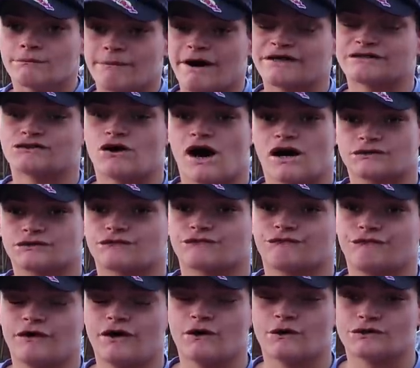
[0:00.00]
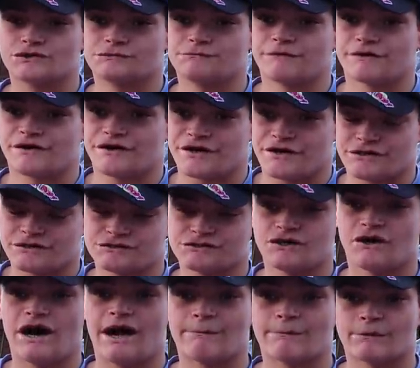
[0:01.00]
my Dr. Phil experience.
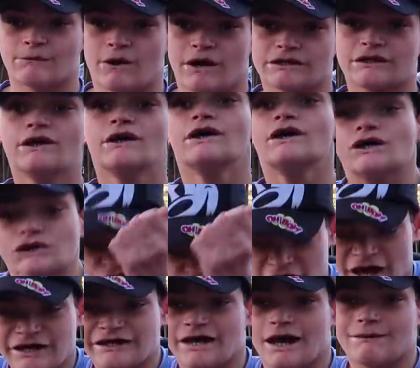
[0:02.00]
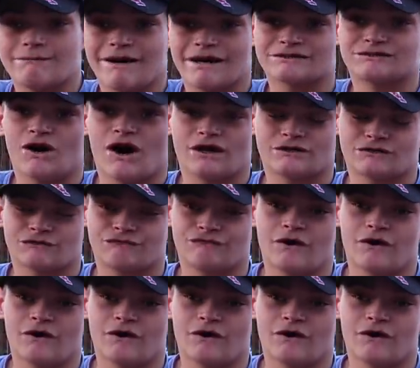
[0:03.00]
So everyone, check out my Dr.